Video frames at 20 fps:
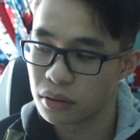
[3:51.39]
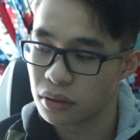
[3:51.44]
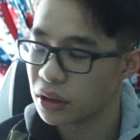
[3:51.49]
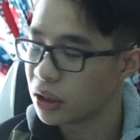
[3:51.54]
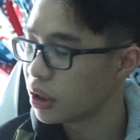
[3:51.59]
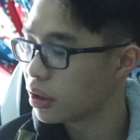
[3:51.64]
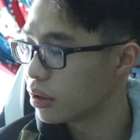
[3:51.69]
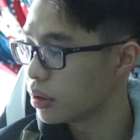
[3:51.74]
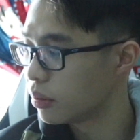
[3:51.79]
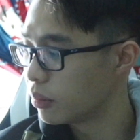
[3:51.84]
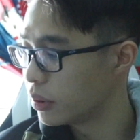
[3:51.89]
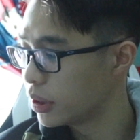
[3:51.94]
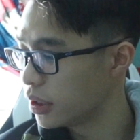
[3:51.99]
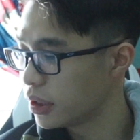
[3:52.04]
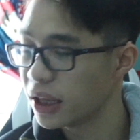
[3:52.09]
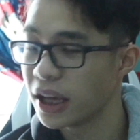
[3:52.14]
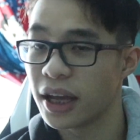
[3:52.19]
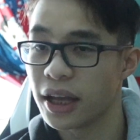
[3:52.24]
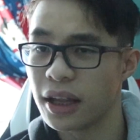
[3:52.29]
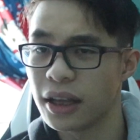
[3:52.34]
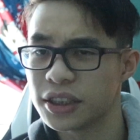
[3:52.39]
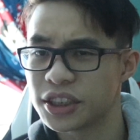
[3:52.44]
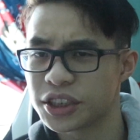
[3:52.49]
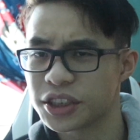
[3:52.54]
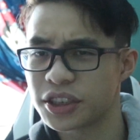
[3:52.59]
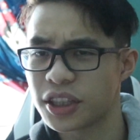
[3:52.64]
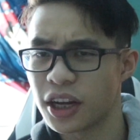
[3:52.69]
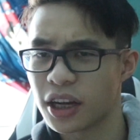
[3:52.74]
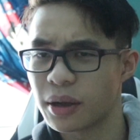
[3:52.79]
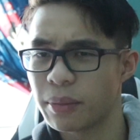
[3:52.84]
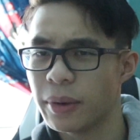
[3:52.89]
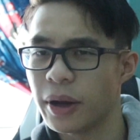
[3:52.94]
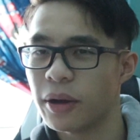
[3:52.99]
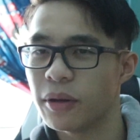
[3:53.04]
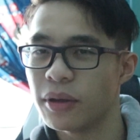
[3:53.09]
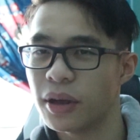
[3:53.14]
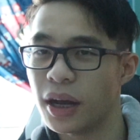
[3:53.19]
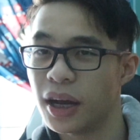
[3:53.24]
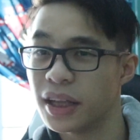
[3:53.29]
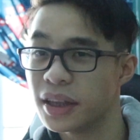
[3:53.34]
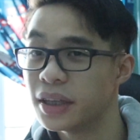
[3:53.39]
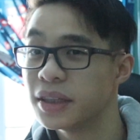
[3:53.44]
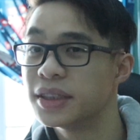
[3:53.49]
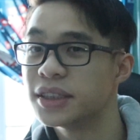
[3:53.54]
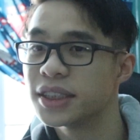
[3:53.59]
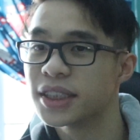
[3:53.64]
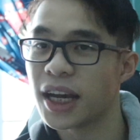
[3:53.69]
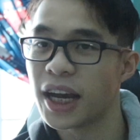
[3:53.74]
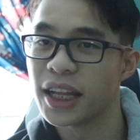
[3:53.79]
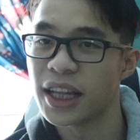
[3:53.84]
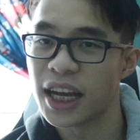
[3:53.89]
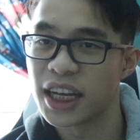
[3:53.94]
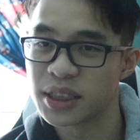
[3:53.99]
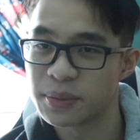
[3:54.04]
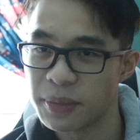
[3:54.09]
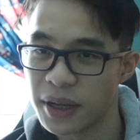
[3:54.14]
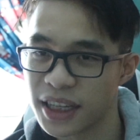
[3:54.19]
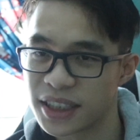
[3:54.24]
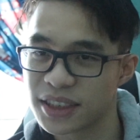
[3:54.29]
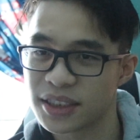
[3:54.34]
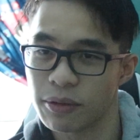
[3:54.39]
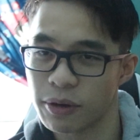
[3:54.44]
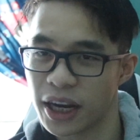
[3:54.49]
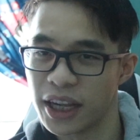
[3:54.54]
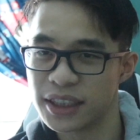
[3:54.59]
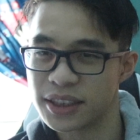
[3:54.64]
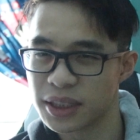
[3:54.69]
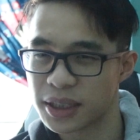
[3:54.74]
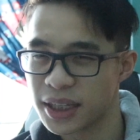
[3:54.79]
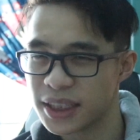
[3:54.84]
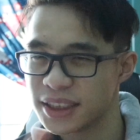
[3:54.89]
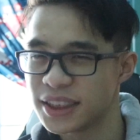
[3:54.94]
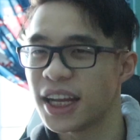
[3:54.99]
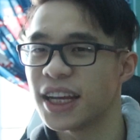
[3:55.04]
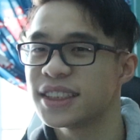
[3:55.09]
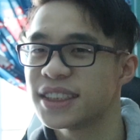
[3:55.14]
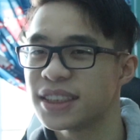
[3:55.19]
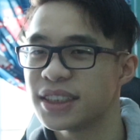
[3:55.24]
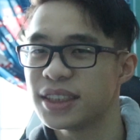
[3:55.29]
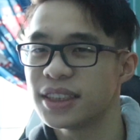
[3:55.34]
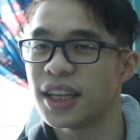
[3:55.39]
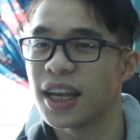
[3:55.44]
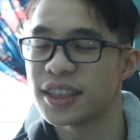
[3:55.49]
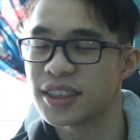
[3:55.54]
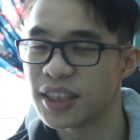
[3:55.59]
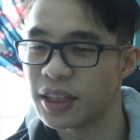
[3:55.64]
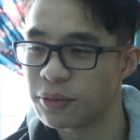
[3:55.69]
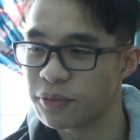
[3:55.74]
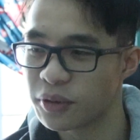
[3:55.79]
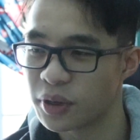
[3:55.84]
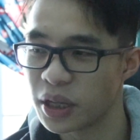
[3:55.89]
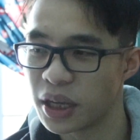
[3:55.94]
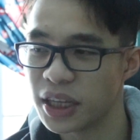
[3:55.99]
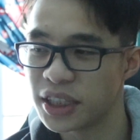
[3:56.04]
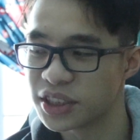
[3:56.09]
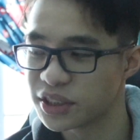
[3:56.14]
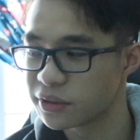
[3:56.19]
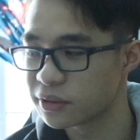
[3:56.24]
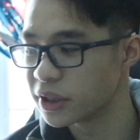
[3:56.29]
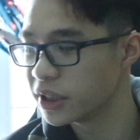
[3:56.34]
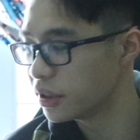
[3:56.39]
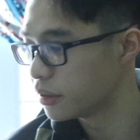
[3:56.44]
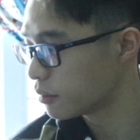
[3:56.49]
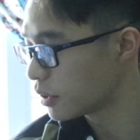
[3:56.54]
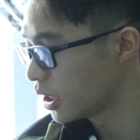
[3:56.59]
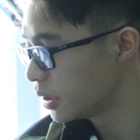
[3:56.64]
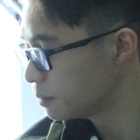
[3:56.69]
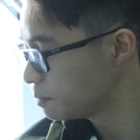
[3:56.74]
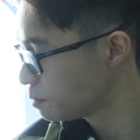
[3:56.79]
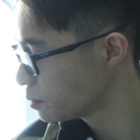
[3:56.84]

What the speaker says: let's just talk about the design aspects, right? Because that's it for the history, right?